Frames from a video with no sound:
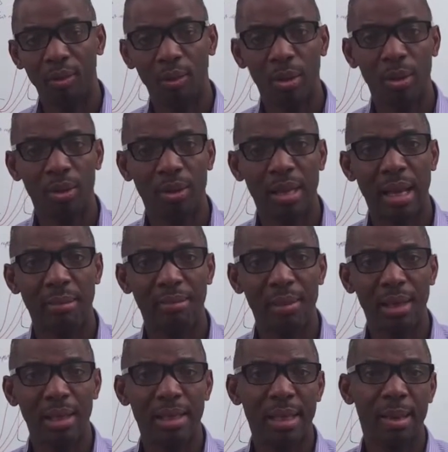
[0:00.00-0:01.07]
what does that
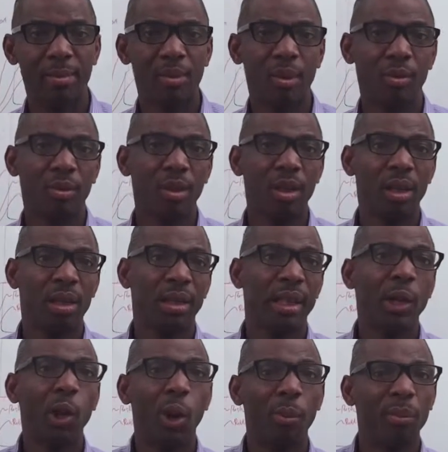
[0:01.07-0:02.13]
mean in terms of the
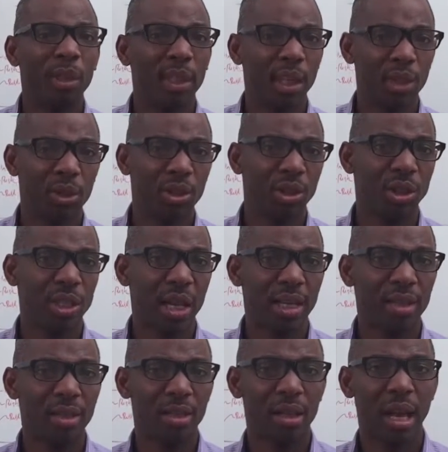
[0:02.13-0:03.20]
communication
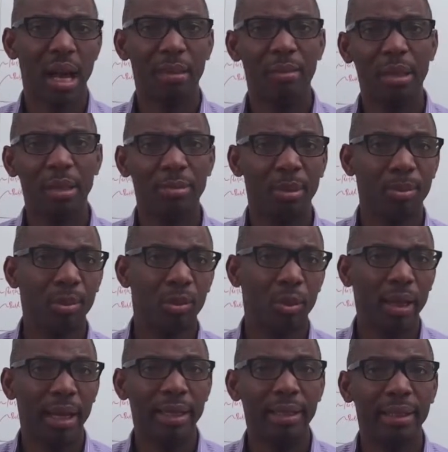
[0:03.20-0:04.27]
channels, and how many people
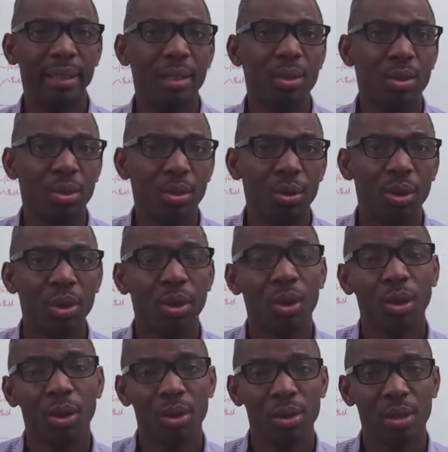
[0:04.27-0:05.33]
will I need to
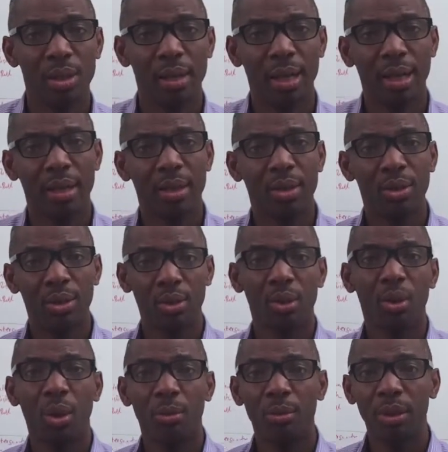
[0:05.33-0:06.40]
consider to
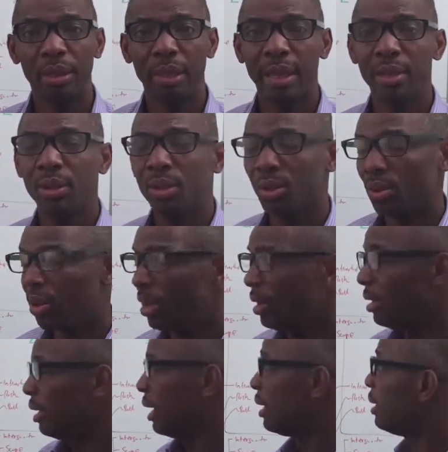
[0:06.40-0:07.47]
communicate to.
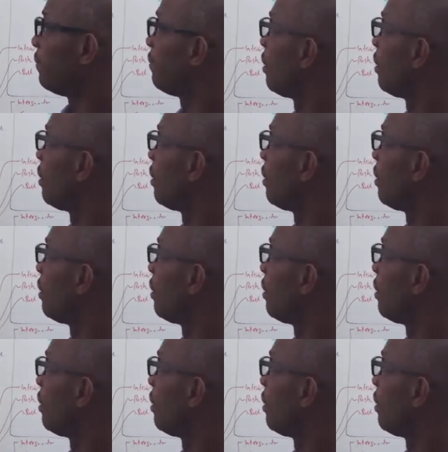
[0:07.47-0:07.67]
And the